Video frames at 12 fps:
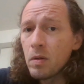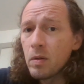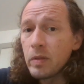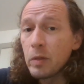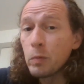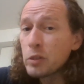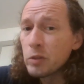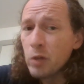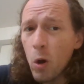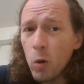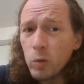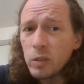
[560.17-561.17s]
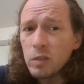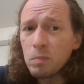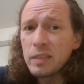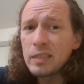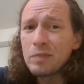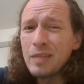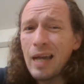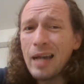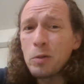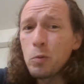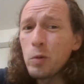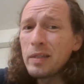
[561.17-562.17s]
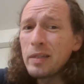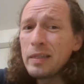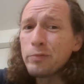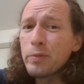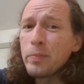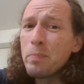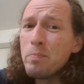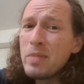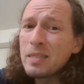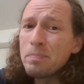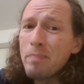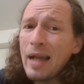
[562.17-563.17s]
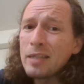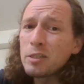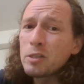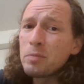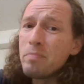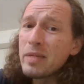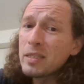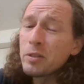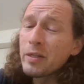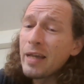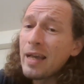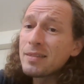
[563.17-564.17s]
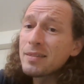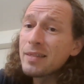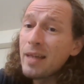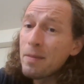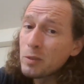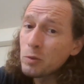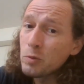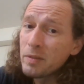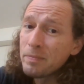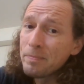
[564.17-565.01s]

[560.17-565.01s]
The original host must have died quickly from the mismatched MyxoGhast chemistry.